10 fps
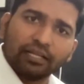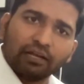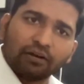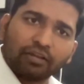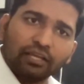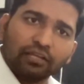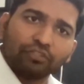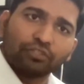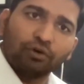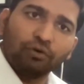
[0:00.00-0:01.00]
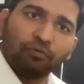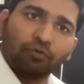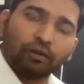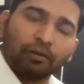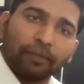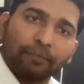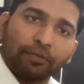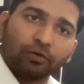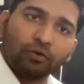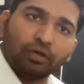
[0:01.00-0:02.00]
Okay, so what will people
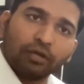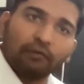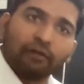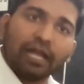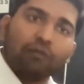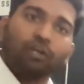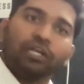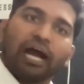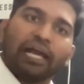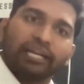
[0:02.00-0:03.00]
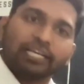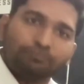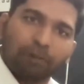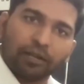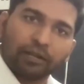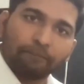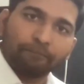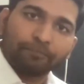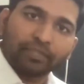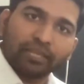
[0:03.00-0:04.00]
do? I want to hire an
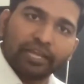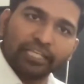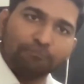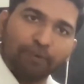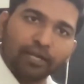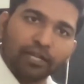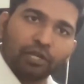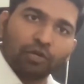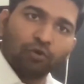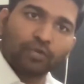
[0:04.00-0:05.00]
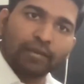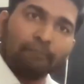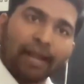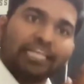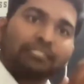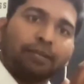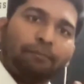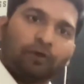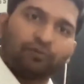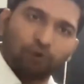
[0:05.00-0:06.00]
expert who can manage my
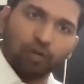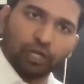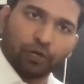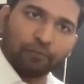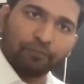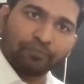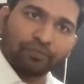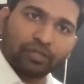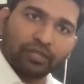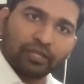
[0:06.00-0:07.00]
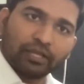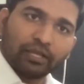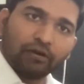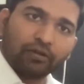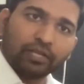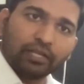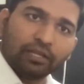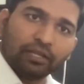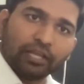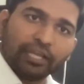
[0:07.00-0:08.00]
portfolio. Okay,
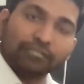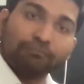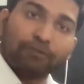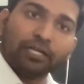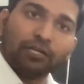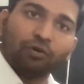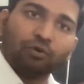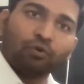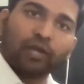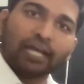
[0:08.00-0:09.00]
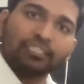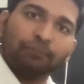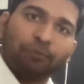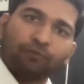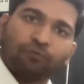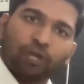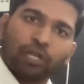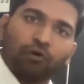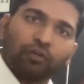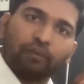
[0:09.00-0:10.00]
an expert who has a portfolio
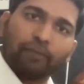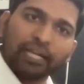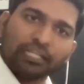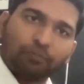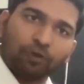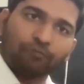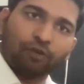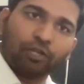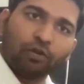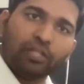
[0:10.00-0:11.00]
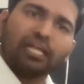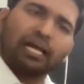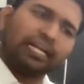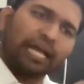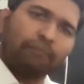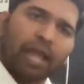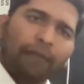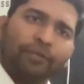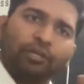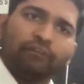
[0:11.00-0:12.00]
or can manage a portfolio, and I'm
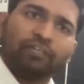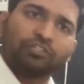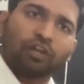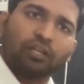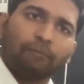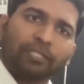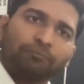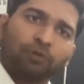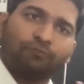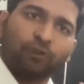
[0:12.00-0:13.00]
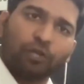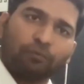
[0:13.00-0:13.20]
happy to invest on the best portfolio